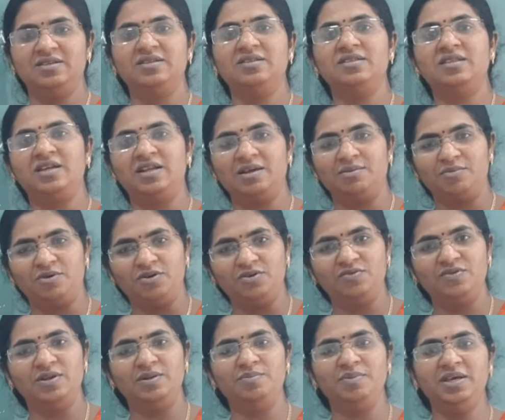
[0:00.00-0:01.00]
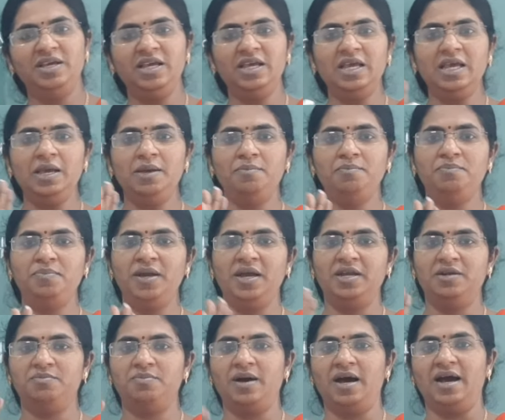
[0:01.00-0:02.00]
their amount will be
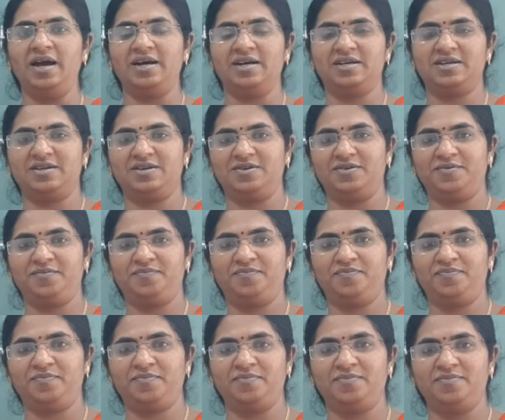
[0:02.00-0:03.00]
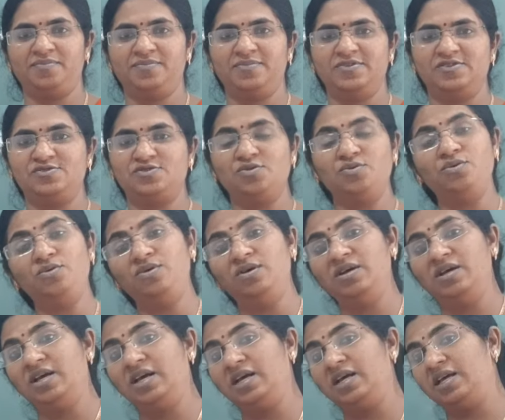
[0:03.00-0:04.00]
paid back.
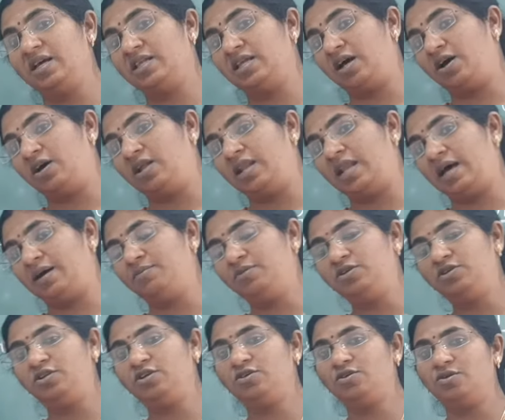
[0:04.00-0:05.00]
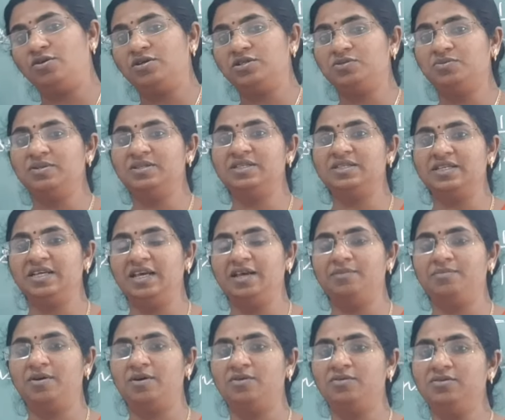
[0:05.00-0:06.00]
So a liability clause will say
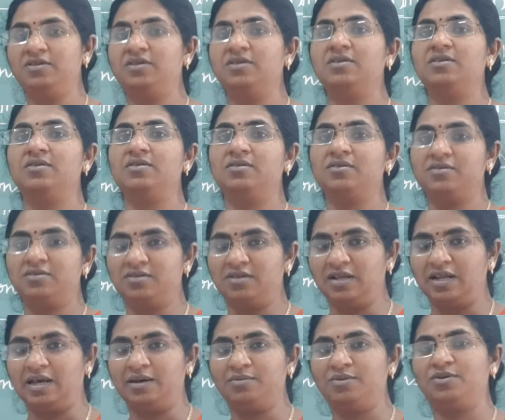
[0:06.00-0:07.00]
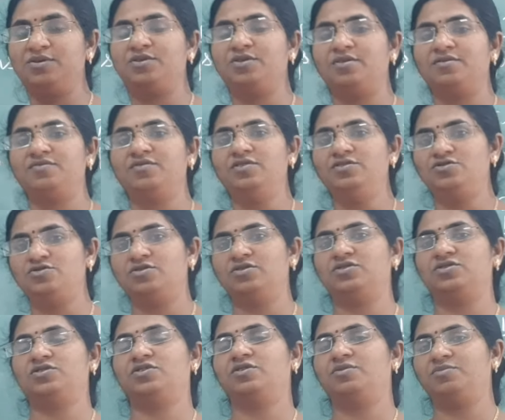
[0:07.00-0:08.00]
about the liability of the joint
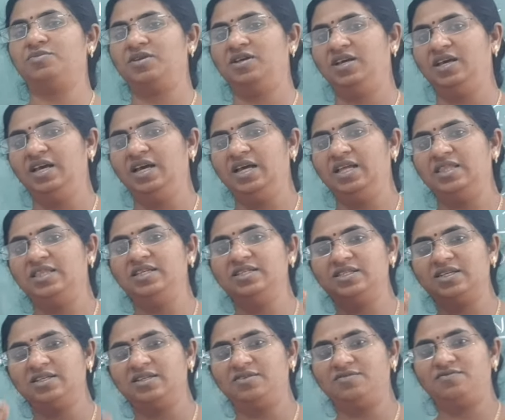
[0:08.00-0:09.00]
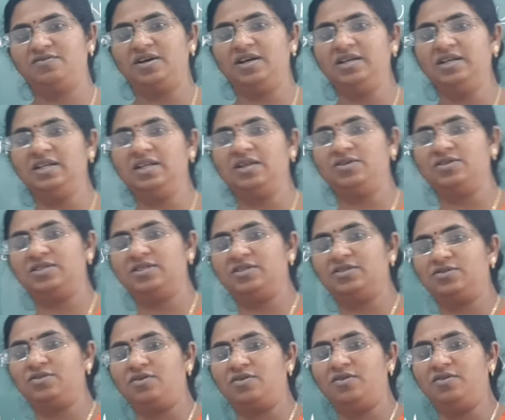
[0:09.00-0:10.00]
stock company. These are the 5
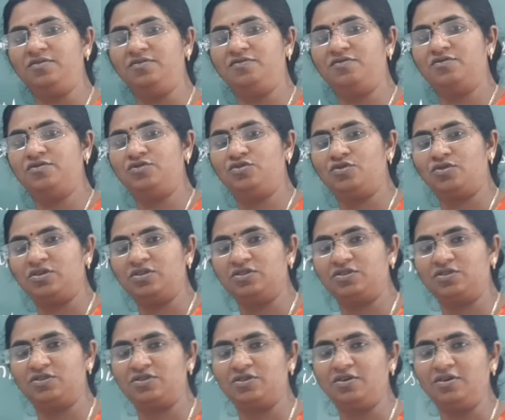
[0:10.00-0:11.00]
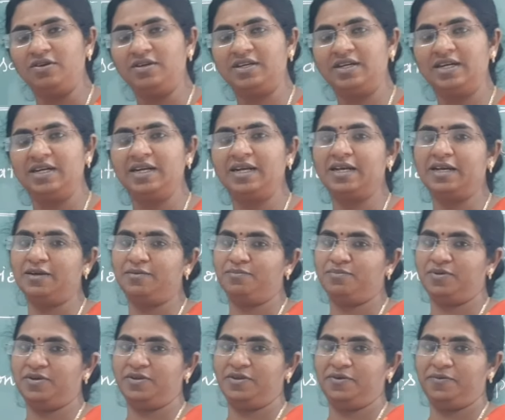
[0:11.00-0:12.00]
clauses of joint stock company.